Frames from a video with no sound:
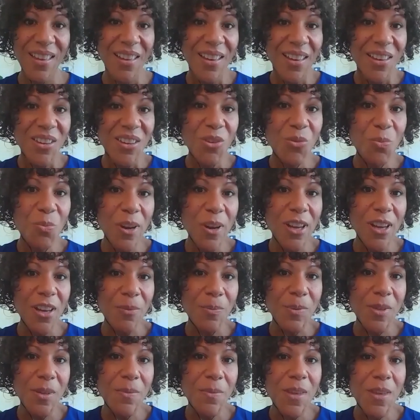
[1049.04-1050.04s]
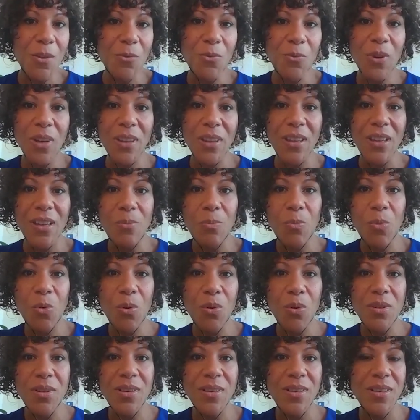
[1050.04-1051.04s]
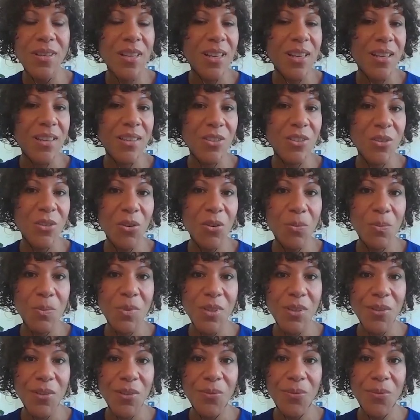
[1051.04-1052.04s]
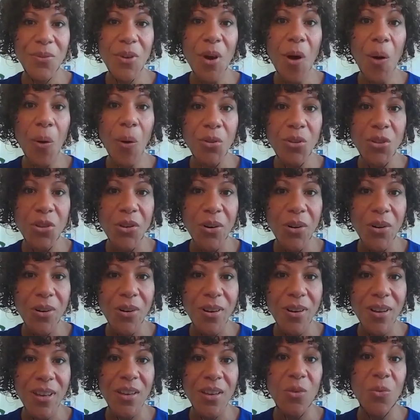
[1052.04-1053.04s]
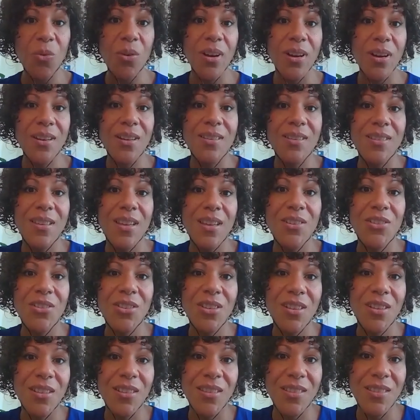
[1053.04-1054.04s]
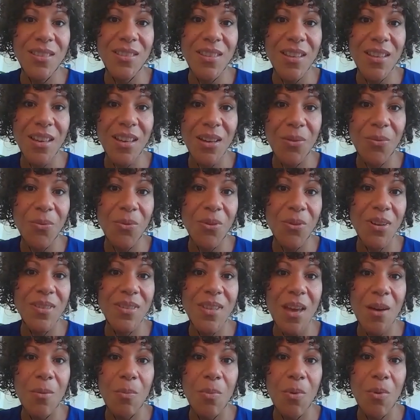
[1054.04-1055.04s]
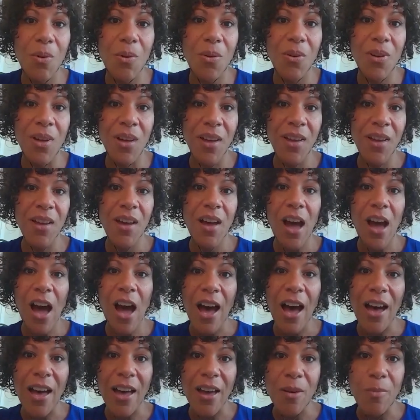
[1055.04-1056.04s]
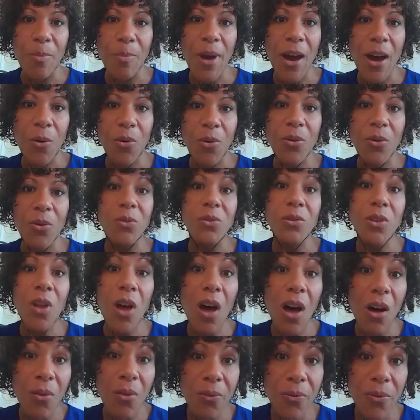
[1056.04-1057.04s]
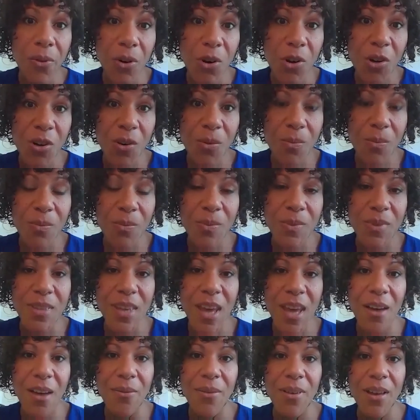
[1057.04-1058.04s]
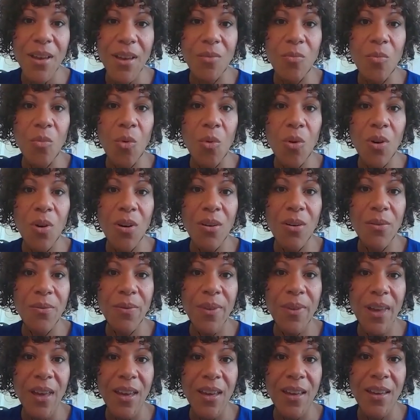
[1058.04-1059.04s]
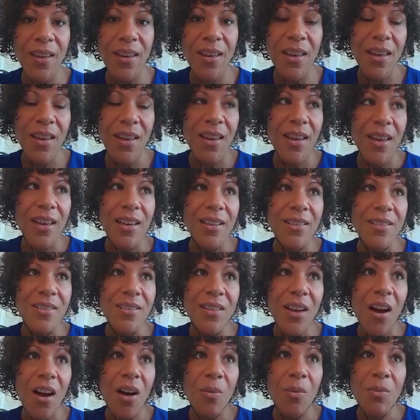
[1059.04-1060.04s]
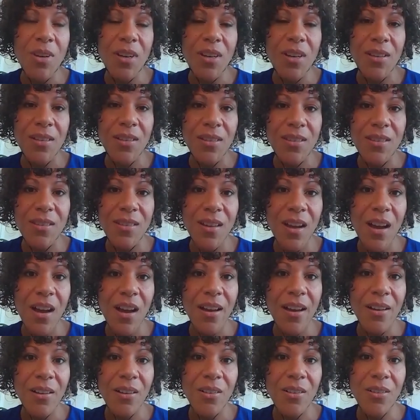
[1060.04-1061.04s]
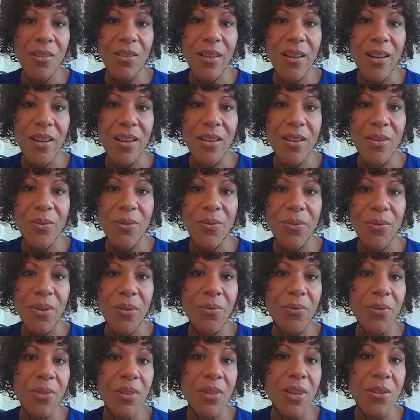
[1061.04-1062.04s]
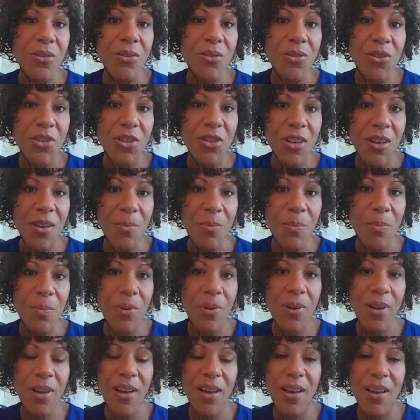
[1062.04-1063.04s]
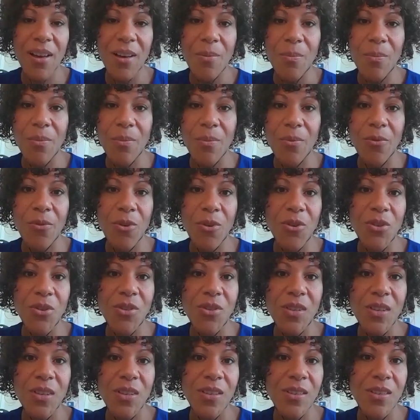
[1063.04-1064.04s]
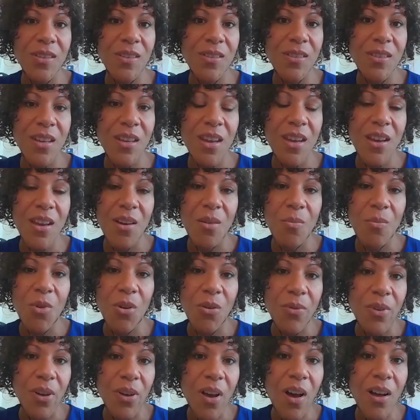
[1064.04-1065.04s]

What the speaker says: You bring up something really important in terms of culture in organizations. For example, high-powered law firms having more of a dominant style of leadership versus more of a